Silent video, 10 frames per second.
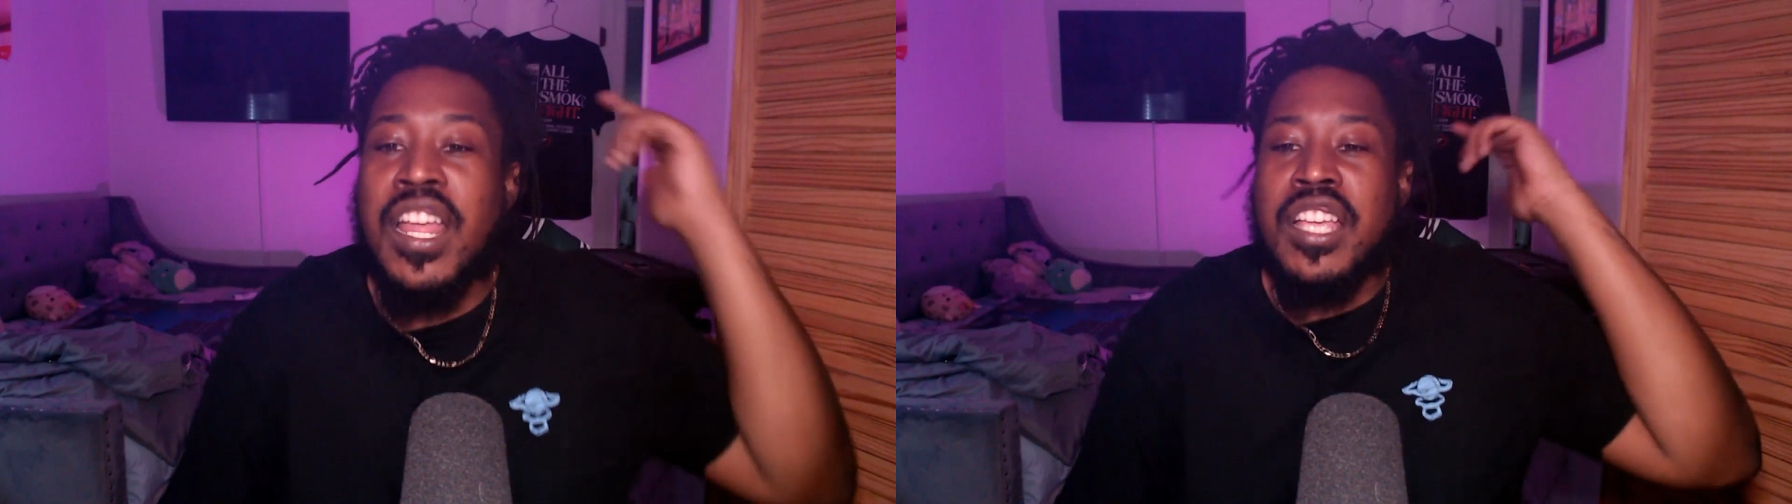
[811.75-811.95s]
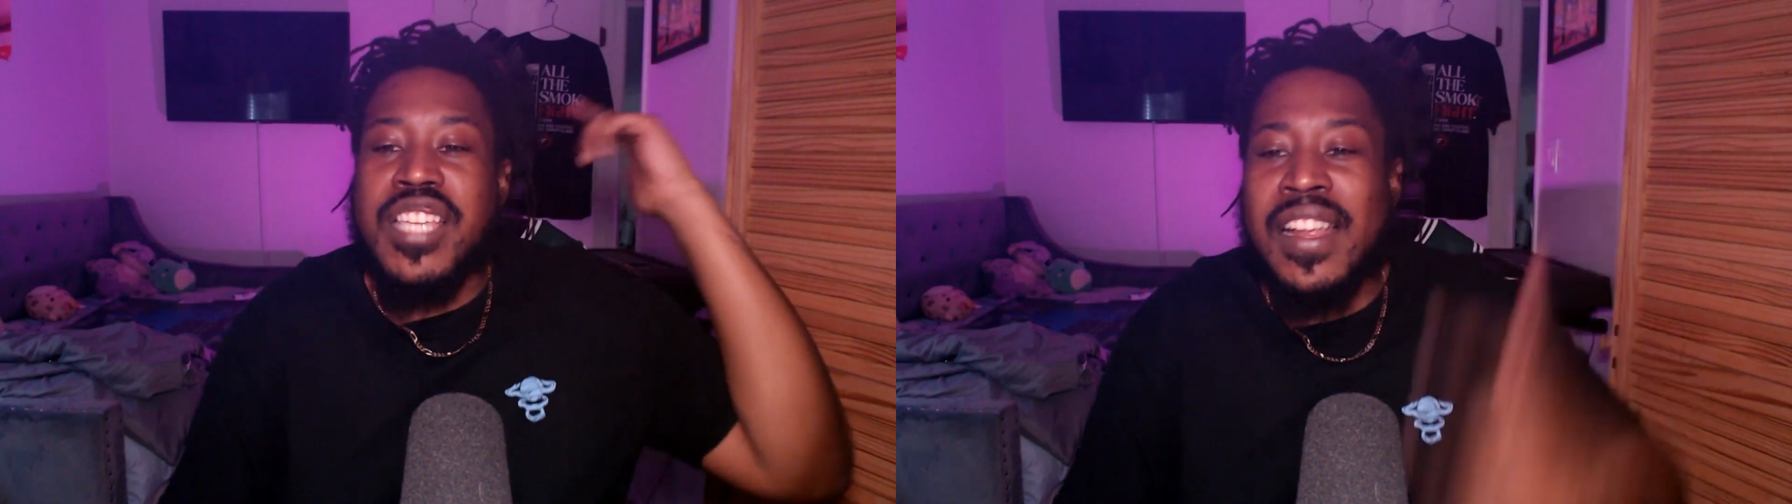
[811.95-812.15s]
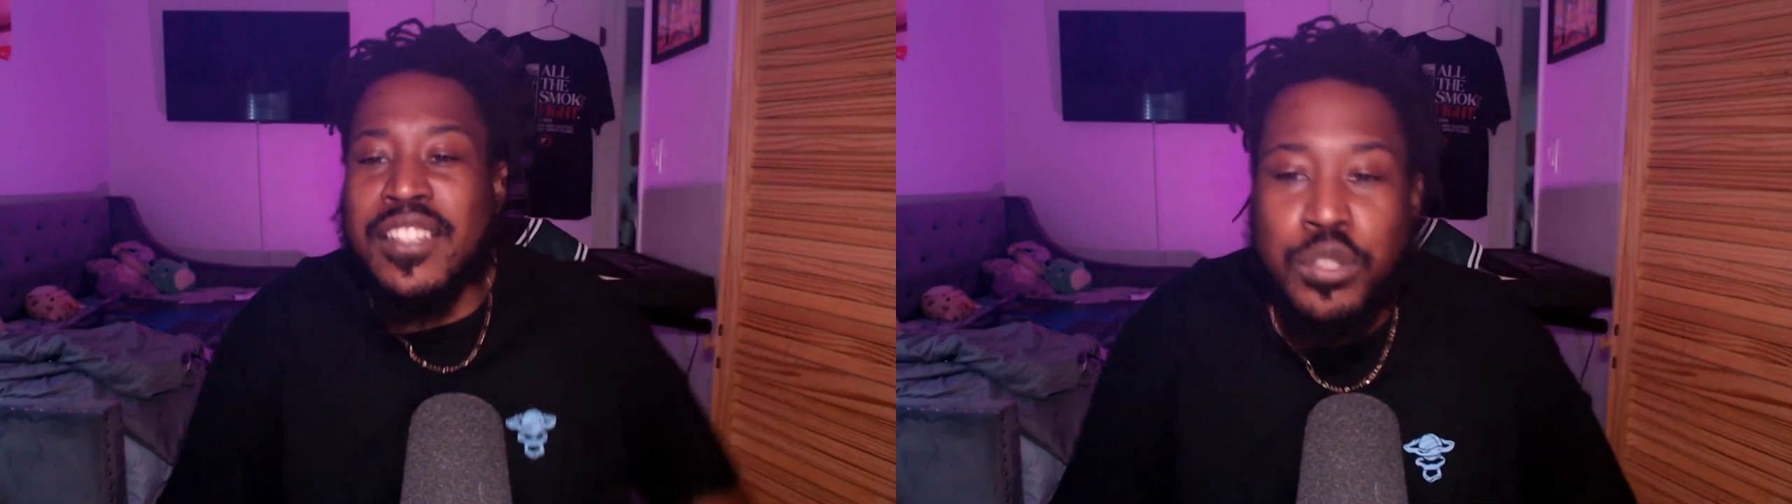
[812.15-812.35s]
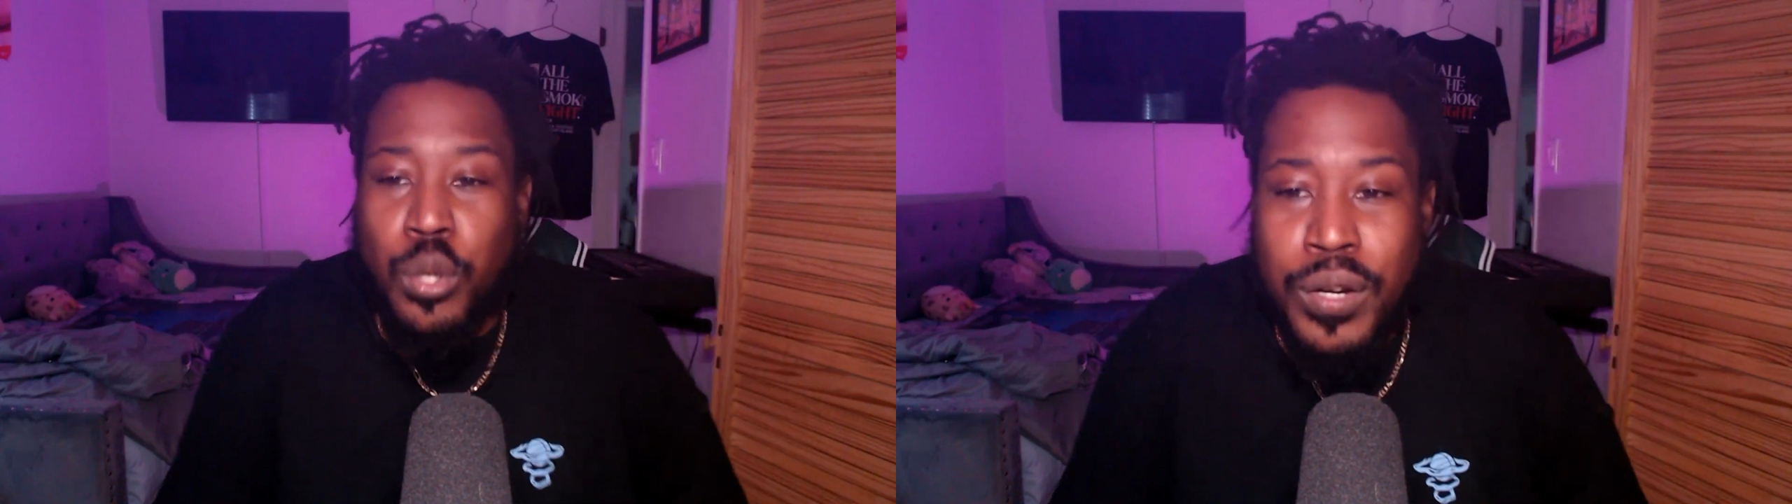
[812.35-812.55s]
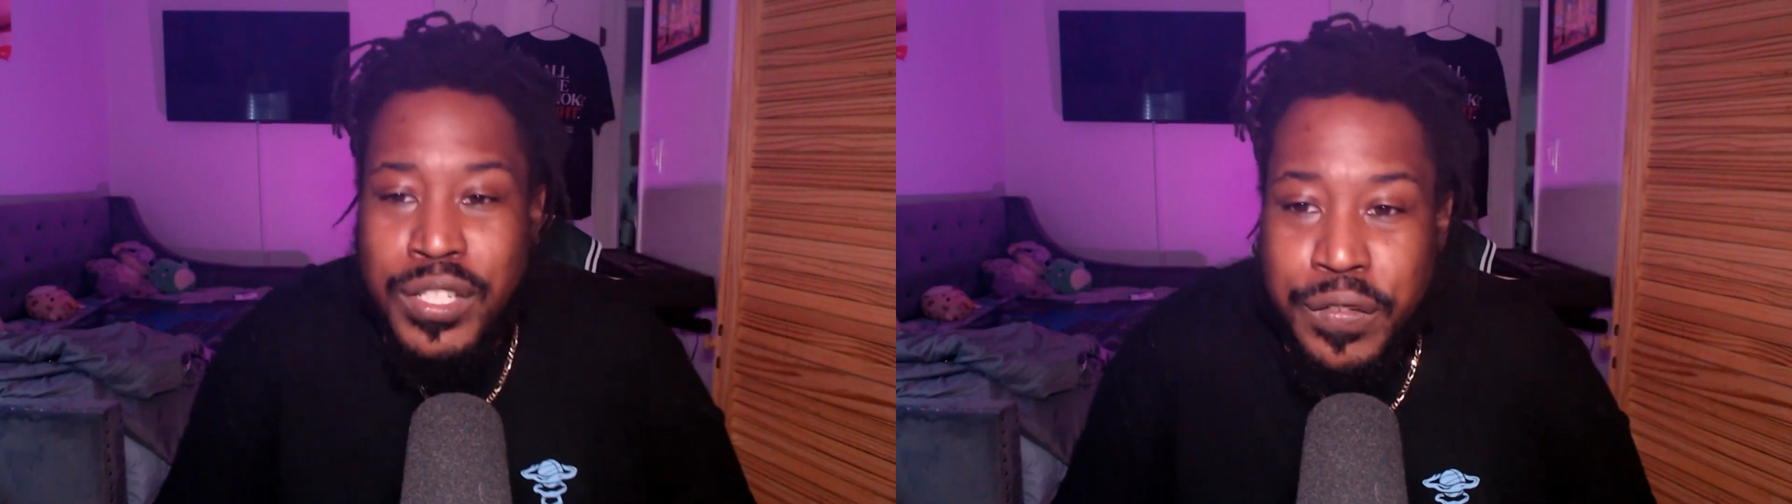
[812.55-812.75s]
Shout out to
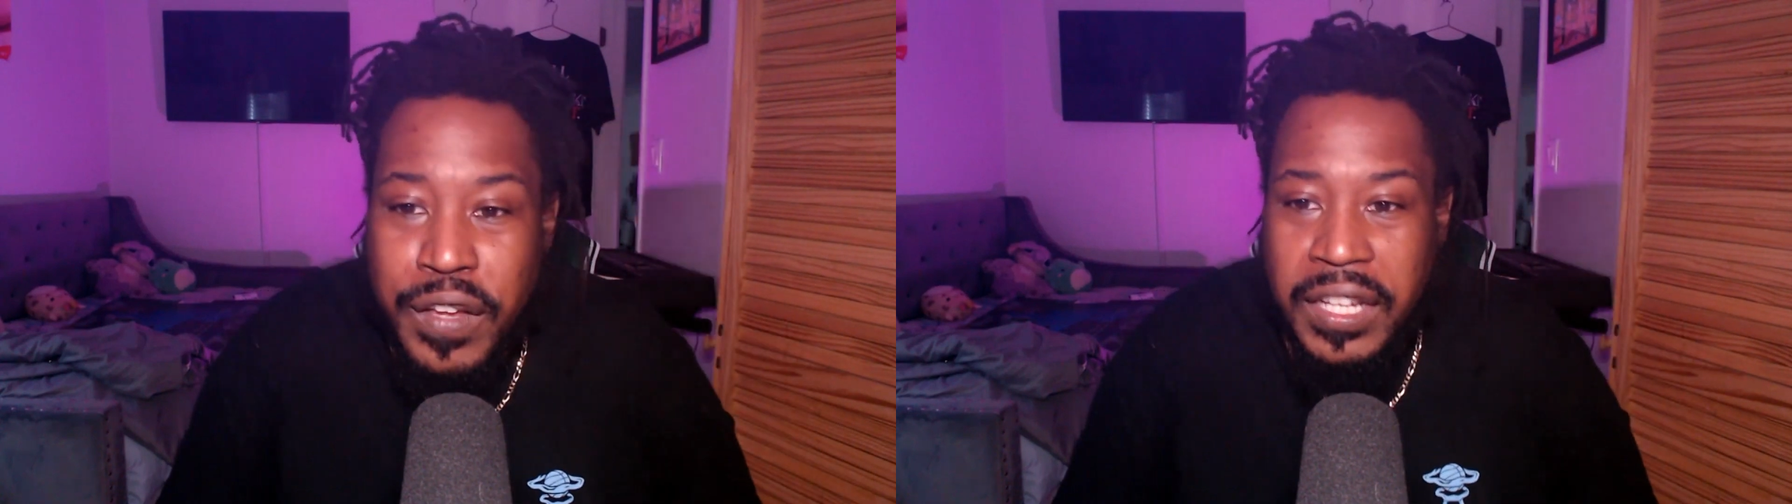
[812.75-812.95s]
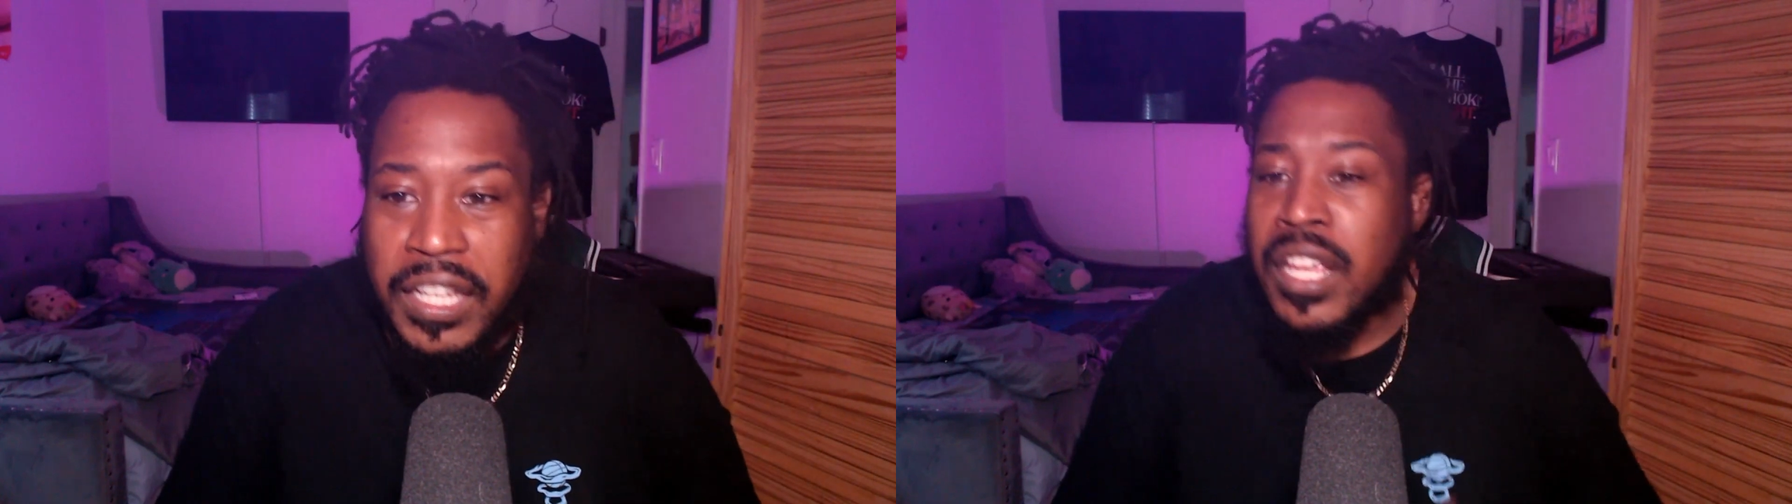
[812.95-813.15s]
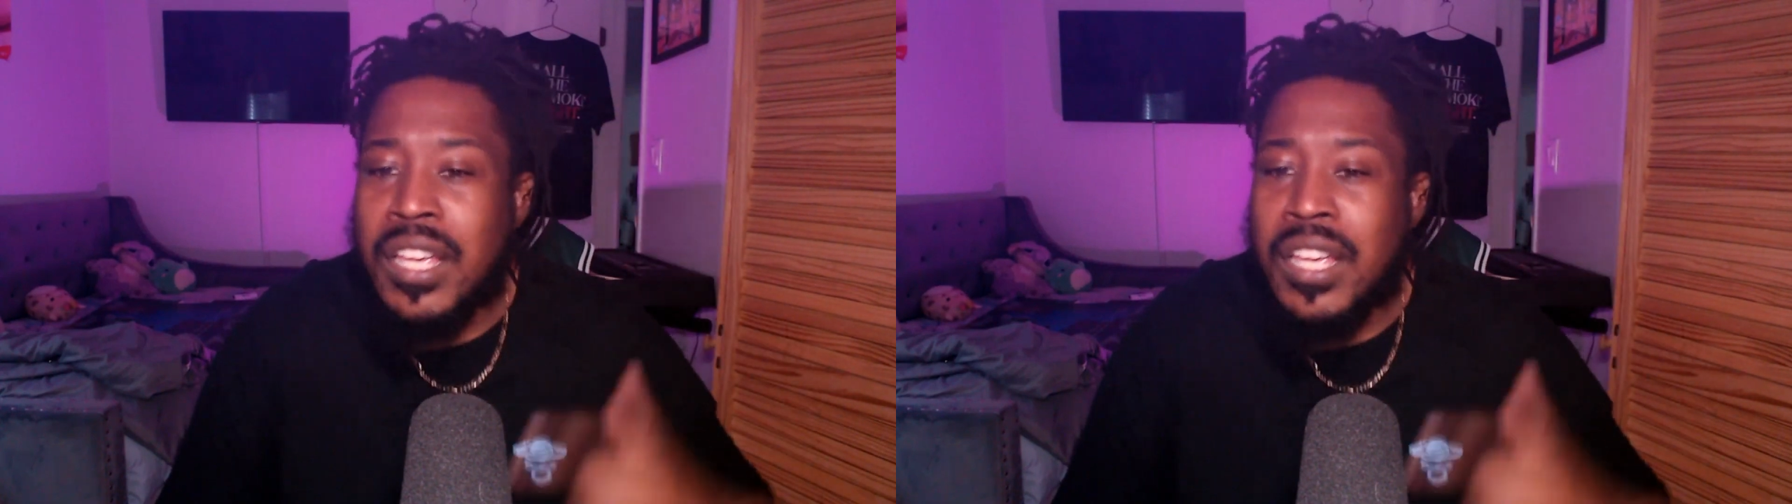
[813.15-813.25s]
Torres Finney.